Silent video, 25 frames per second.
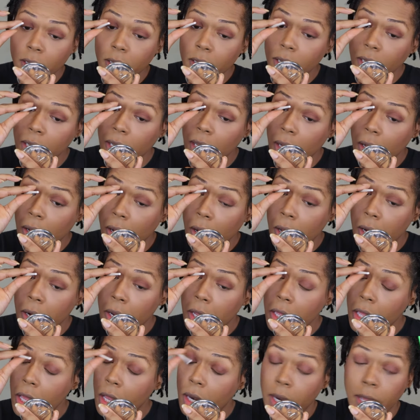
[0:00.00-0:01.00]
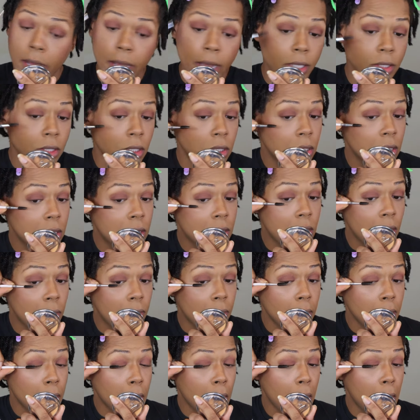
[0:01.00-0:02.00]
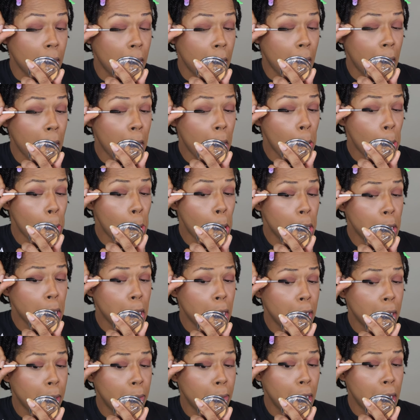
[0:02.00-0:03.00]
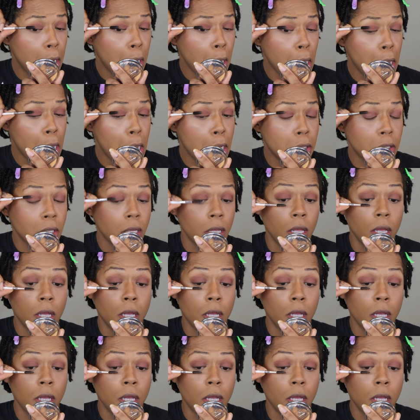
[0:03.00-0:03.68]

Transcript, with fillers: could get caught in your lashes and stuff like that. And I don't want that to be the case.